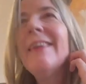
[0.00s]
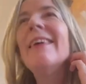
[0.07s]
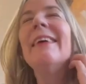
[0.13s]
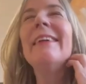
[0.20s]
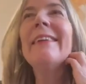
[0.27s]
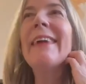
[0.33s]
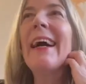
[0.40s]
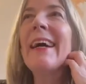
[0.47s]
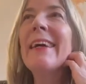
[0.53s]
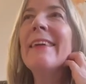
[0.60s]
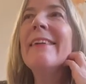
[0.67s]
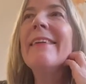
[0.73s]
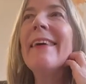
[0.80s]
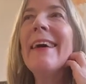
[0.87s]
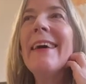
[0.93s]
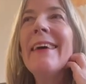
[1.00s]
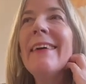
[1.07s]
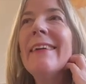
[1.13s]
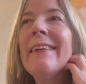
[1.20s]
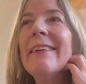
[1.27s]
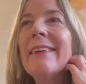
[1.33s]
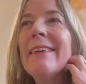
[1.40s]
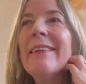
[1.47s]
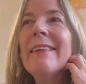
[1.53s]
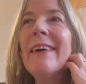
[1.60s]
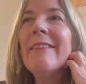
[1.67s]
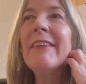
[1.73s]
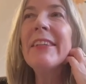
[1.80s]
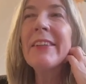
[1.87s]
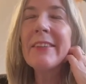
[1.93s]
9, 10,
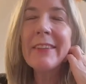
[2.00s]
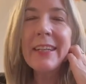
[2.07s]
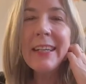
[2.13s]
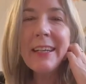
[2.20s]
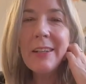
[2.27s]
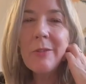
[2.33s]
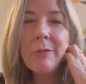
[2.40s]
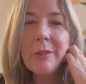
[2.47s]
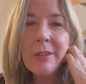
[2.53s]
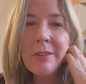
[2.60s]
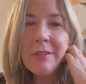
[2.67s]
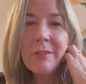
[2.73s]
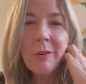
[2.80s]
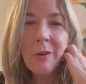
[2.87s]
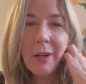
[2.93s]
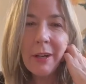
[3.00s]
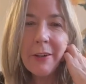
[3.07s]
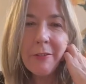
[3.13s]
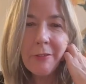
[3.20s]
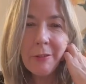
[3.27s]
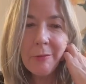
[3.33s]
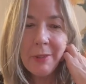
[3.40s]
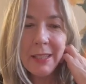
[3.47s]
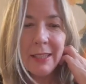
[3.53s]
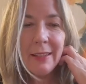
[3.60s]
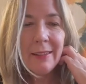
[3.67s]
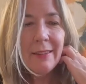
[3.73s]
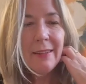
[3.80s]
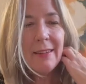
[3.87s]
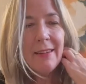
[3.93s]
11th grade were so hard for
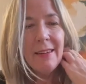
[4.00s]
me.